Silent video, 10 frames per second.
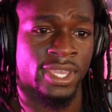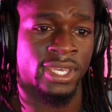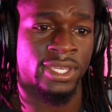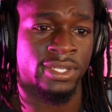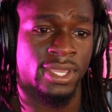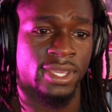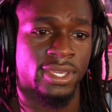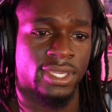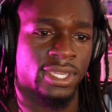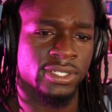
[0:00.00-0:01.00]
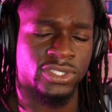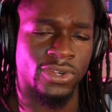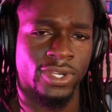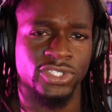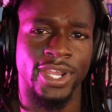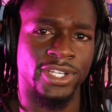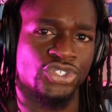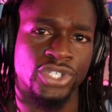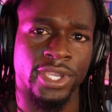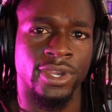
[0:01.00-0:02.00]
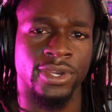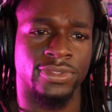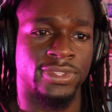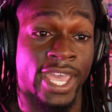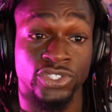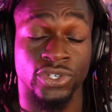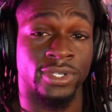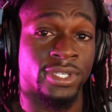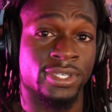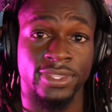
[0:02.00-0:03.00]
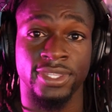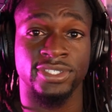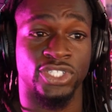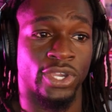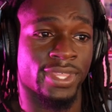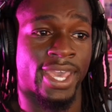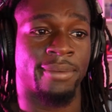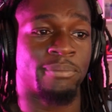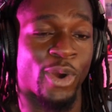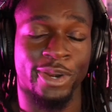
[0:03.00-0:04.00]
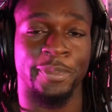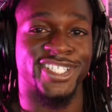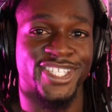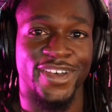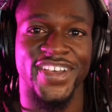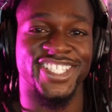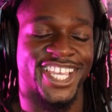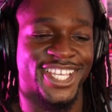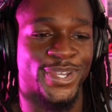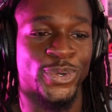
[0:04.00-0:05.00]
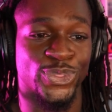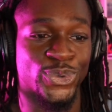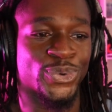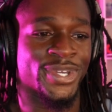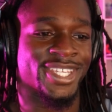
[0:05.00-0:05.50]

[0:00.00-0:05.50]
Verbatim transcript: and gonna start trying to share that journey, share that part of myself as I go through